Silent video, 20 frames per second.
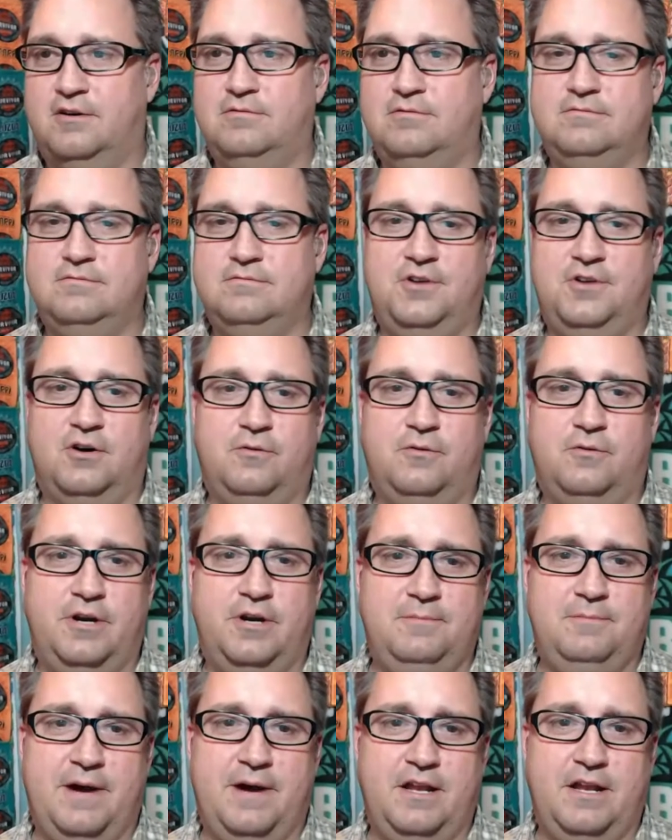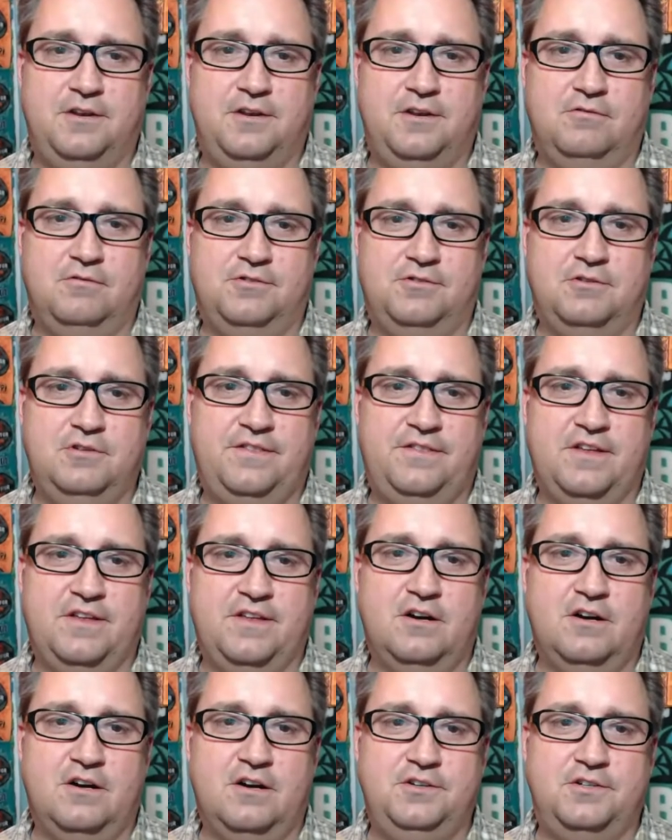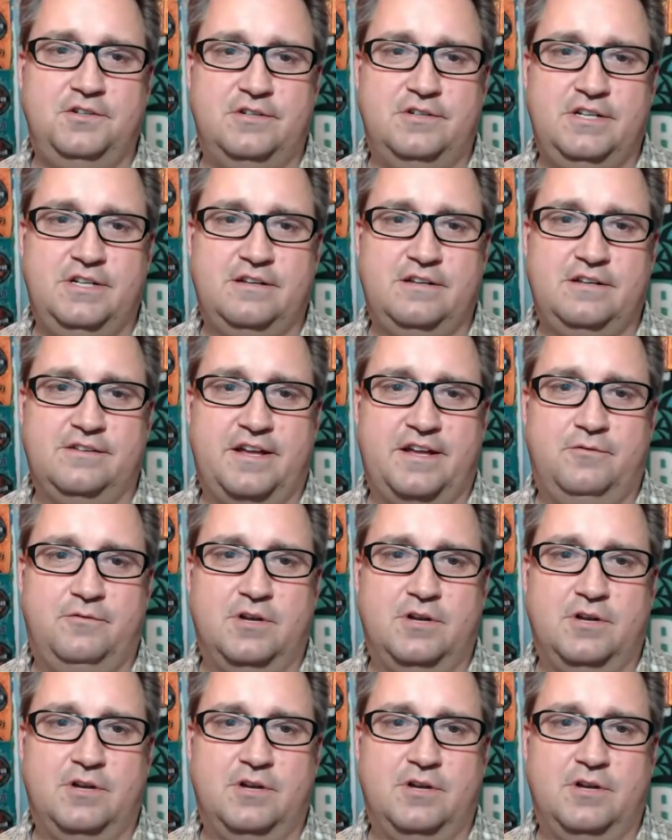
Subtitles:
Don't worry about it. Don't do anything on your end because I don't want to mess